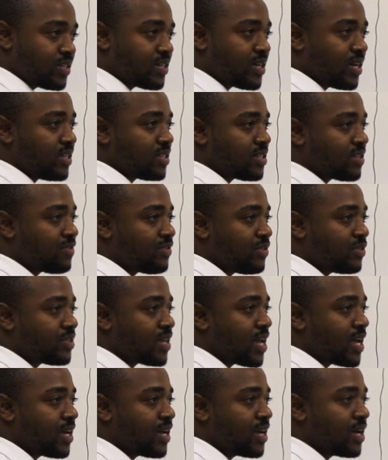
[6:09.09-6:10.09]
For instance,
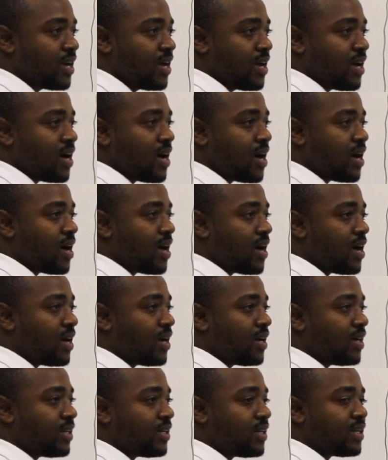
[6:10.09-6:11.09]
if you take
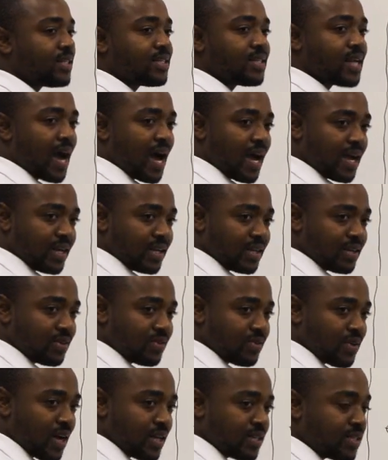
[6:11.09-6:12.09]
a die,
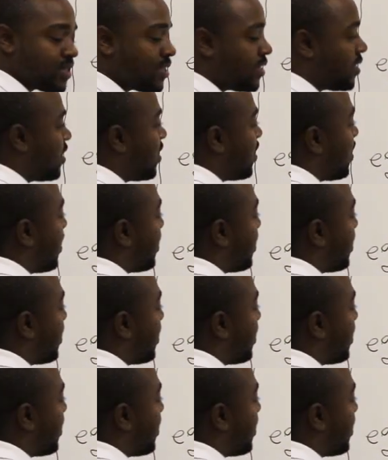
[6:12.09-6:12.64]
right?